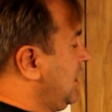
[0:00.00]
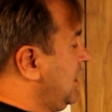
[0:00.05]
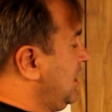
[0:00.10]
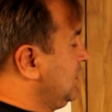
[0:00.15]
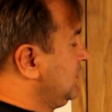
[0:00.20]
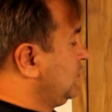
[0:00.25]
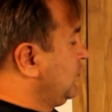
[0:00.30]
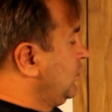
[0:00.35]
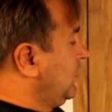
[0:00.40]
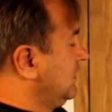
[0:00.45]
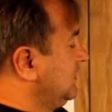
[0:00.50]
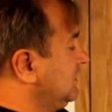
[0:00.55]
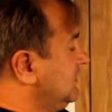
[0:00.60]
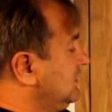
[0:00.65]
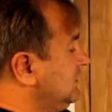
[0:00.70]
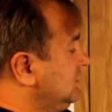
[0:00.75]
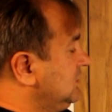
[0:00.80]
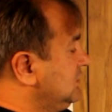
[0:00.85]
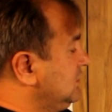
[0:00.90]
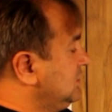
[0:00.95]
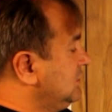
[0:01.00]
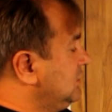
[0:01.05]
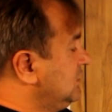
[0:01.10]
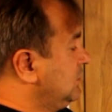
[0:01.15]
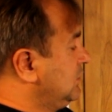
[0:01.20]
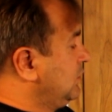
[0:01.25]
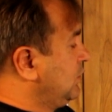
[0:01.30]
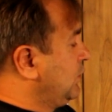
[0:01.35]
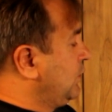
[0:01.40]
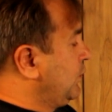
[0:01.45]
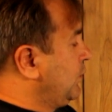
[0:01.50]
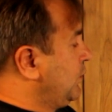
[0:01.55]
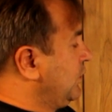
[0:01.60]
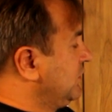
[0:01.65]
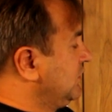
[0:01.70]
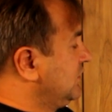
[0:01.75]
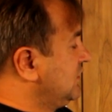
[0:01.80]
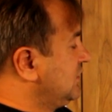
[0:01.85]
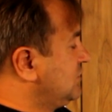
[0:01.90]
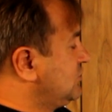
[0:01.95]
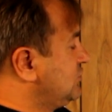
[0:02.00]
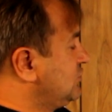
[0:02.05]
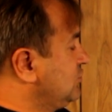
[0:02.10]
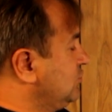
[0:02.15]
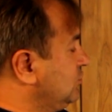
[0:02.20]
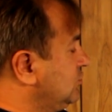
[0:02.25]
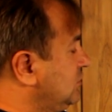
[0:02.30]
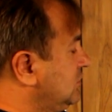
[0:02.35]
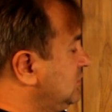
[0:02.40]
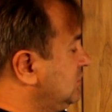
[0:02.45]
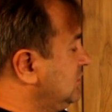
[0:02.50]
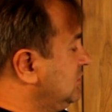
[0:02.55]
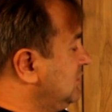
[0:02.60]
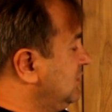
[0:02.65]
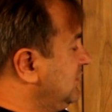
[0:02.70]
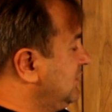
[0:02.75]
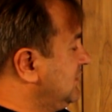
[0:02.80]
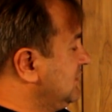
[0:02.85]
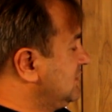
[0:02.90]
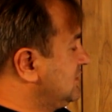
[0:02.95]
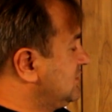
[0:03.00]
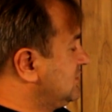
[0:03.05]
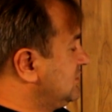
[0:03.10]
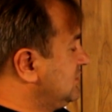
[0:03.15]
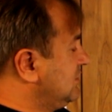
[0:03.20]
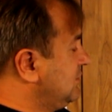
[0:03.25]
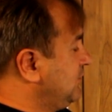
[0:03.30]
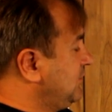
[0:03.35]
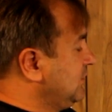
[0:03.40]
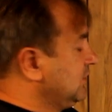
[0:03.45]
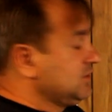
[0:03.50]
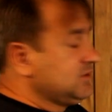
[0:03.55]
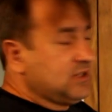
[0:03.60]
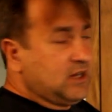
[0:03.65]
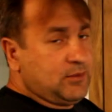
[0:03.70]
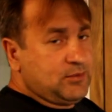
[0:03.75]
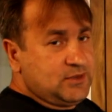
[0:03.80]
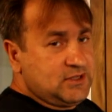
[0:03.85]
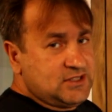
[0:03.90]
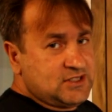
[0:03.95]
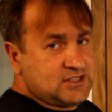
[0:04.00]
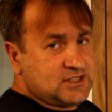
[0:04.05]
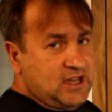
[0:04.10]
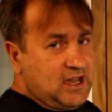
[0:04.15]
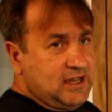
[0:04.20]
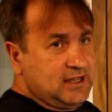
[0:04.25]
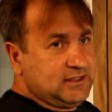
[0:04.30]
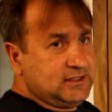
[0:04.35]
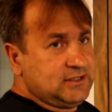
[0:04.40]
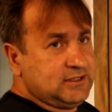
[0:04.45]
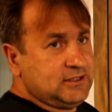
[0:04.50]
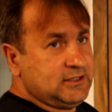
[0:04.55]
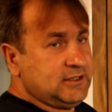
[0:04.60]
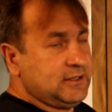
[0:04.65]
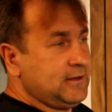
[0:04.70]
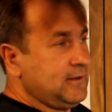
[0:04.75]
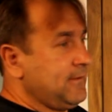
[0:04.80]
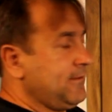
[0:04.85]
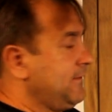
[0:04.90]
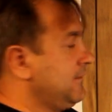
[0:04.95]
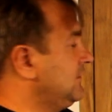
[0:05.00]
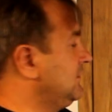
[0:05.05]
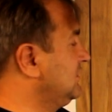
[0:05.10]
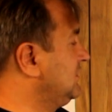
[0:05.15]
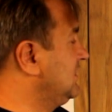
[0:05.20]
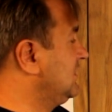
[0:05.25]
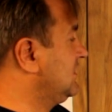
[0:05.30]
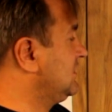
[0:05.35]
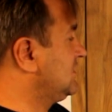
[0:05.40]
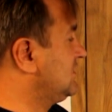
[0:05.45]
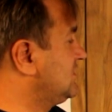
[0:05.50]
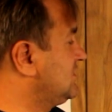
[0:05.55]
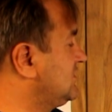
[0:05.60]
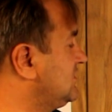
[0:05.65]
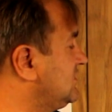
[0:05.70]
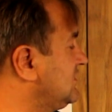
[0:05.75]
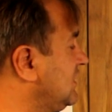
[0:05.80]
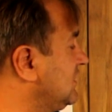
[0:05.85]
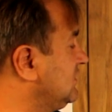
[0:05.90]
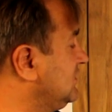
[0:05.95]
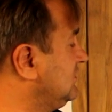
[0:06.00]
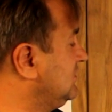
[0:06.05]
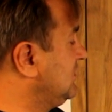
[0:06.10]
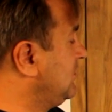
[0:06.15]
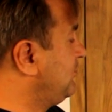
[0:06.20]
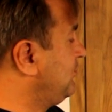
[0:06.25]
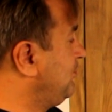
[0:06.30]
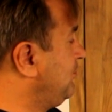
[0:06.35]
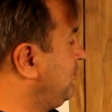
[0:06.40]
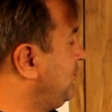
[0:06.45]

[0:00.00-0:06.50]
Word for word: And when when the soot this build up inside, the stuff the